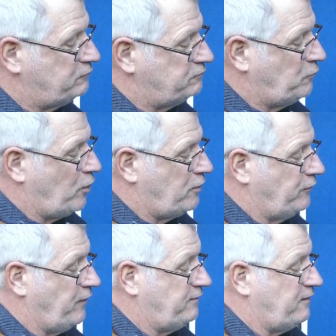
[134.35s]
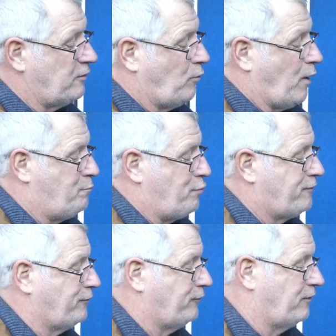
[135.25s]
Working on these are quite
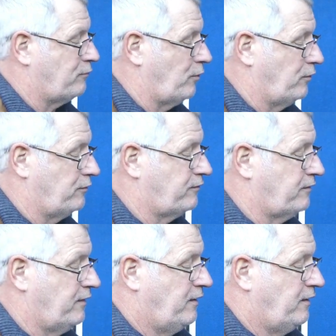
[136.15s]
brittle, these roots,